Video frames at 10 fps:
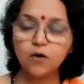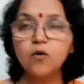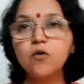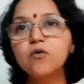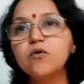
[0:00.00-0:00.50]

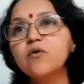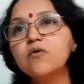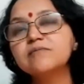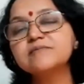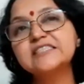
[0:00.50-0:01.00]

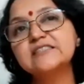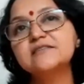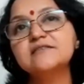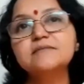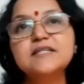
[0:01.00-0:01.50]
Oh,
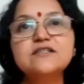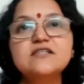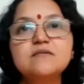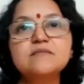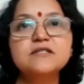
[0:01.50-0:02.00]

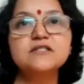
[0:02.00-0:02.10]
because I'm